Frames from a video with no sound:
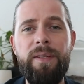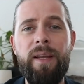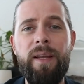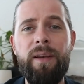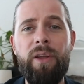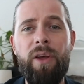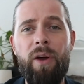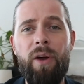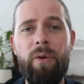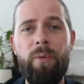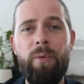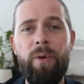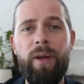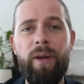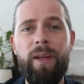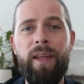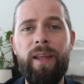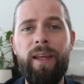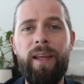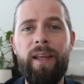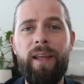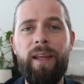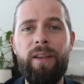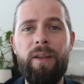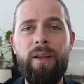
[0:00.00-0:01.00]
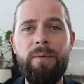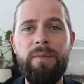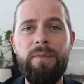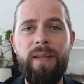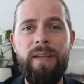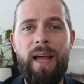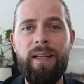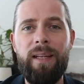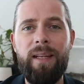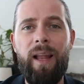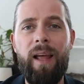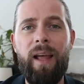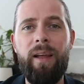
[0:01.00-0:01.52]
and co-working and those
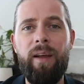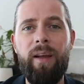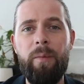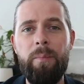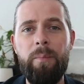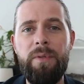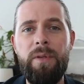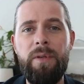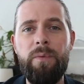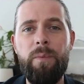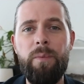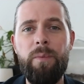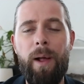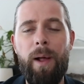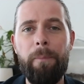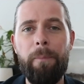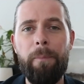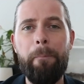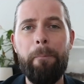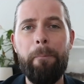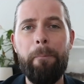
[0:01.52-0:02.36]
satellite hubs as well.